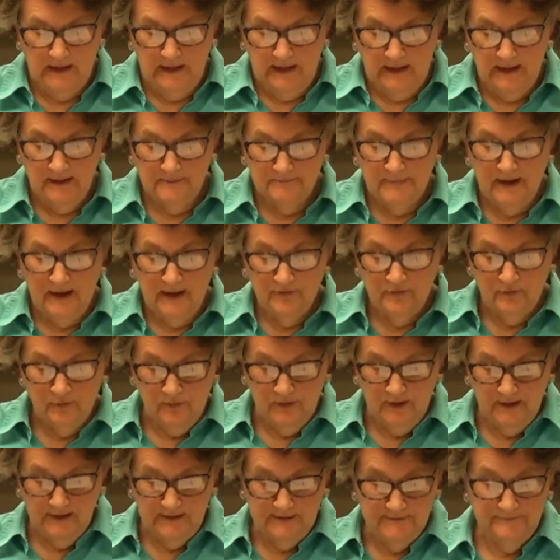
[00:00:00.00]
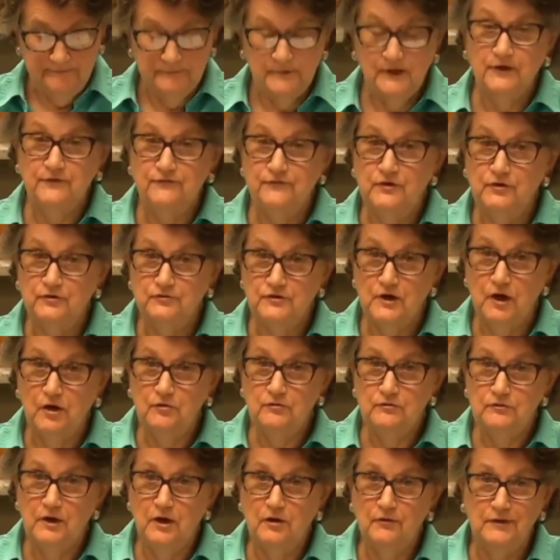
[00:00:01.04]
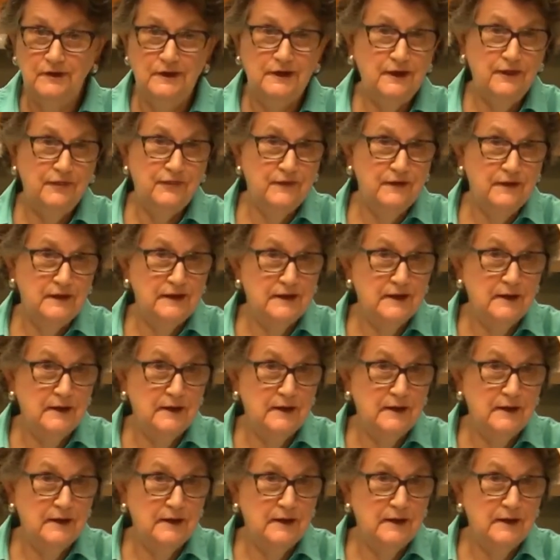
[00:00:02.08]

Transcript: And by the way, if you don't know anything